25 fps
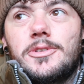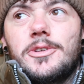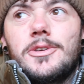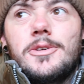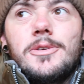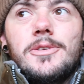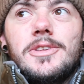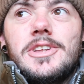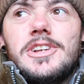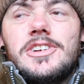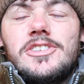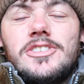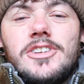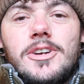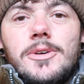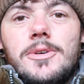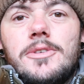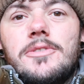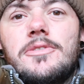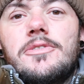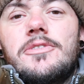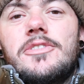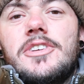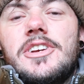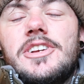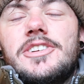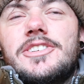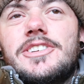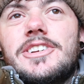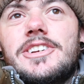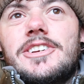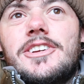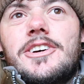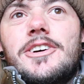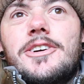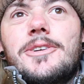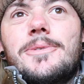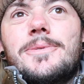to the showing fish in
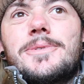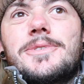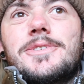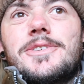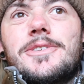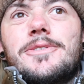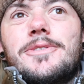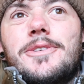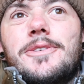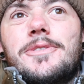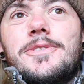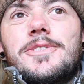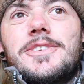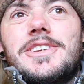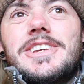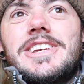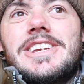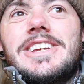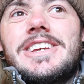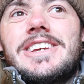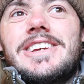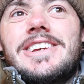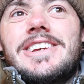hopes of obviously